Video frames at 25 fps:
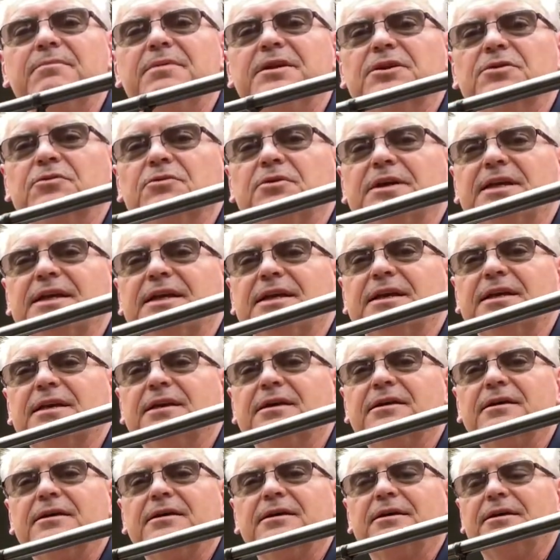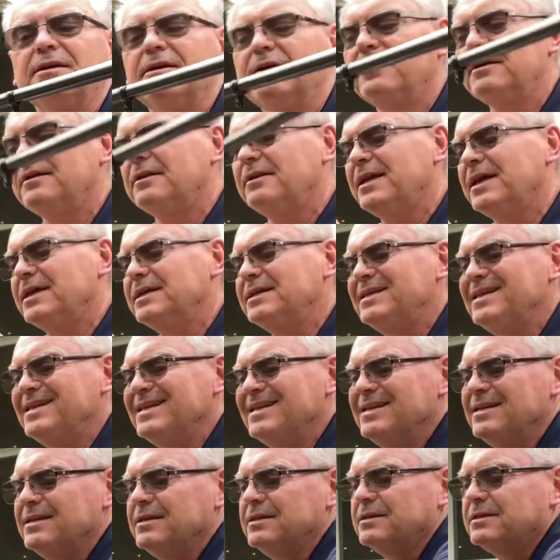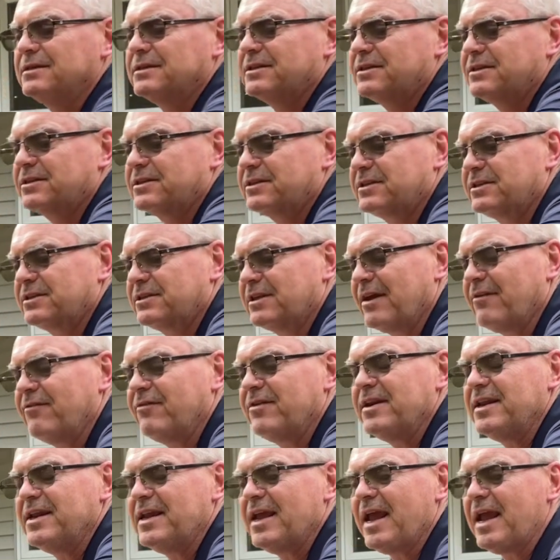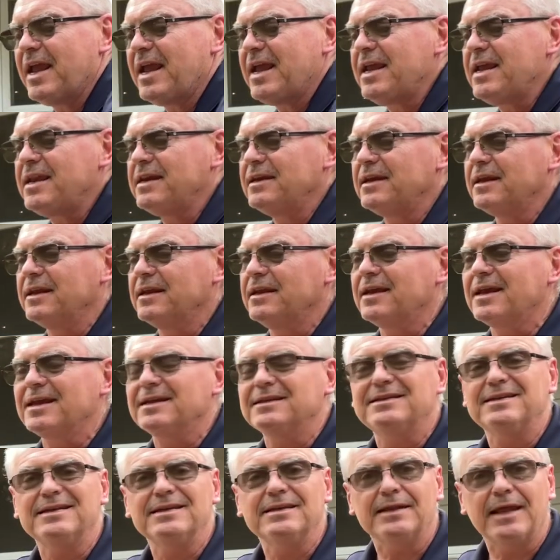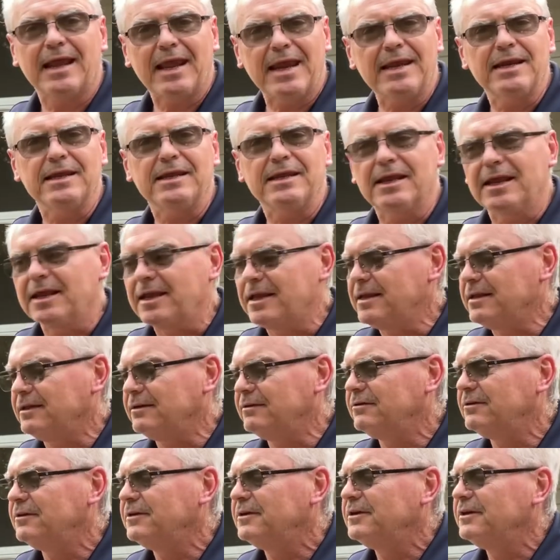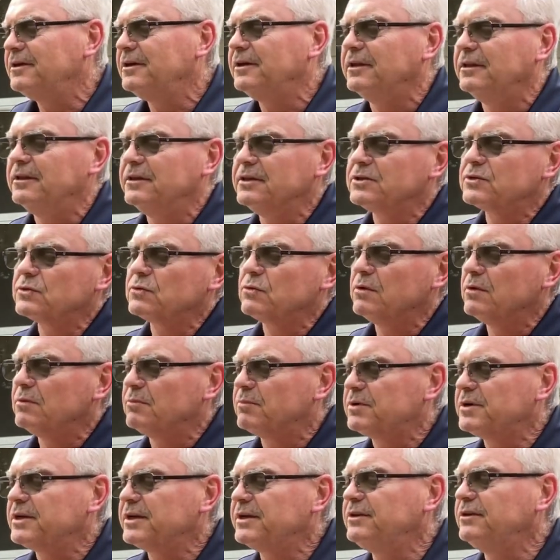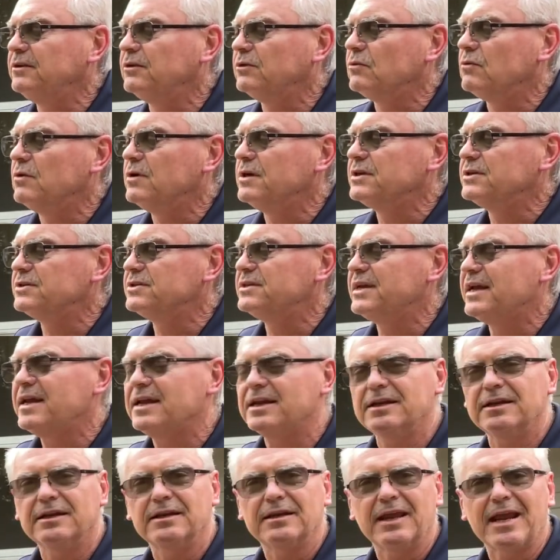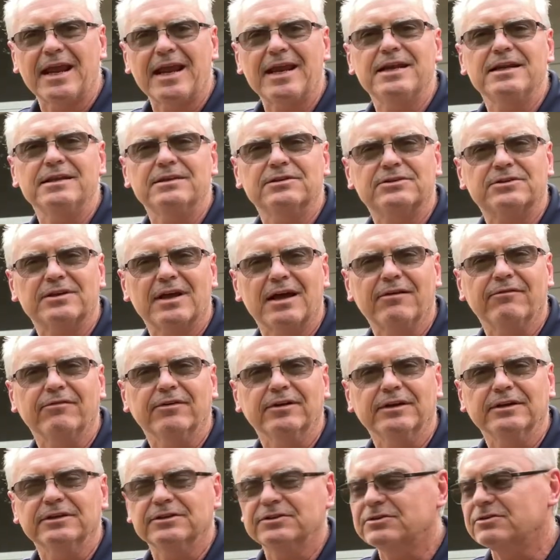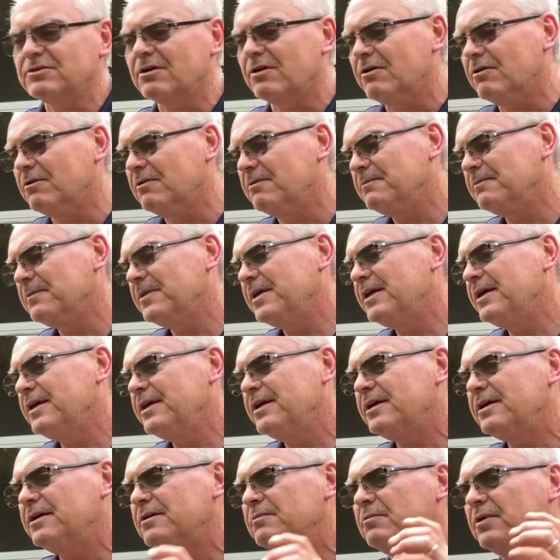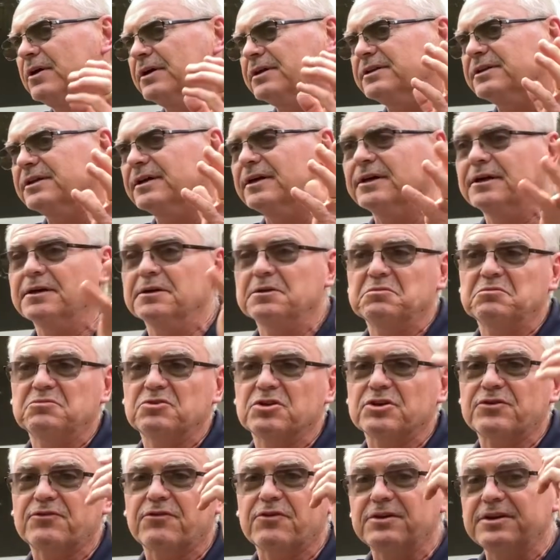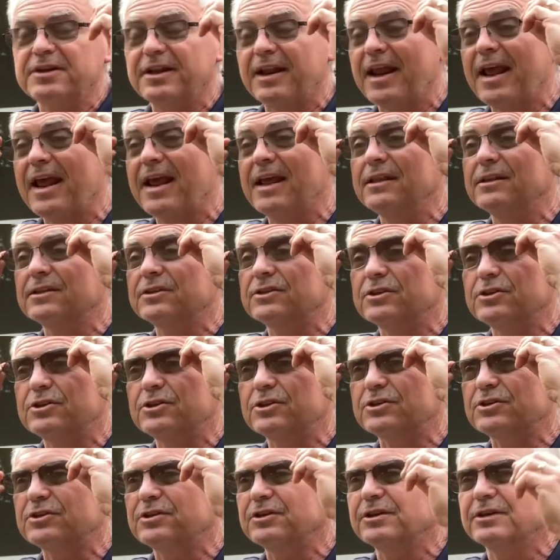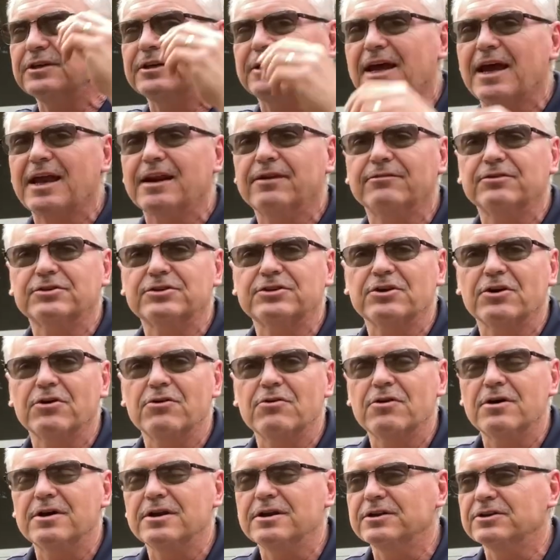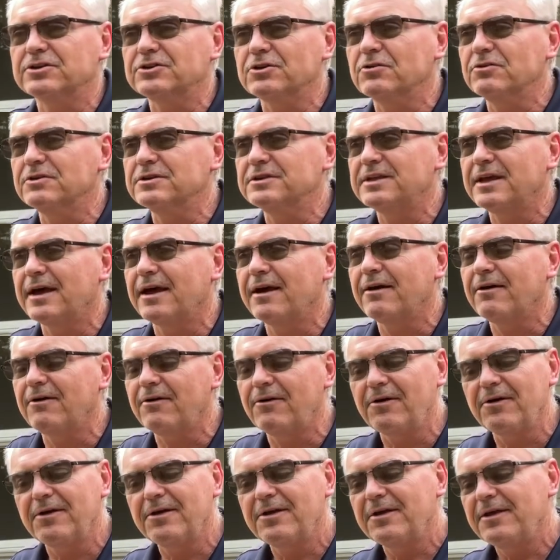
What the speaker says: between 1978 and 1988, and this one, particular one, is dated 87. So, but just for today, this is just a kind of a show and tell,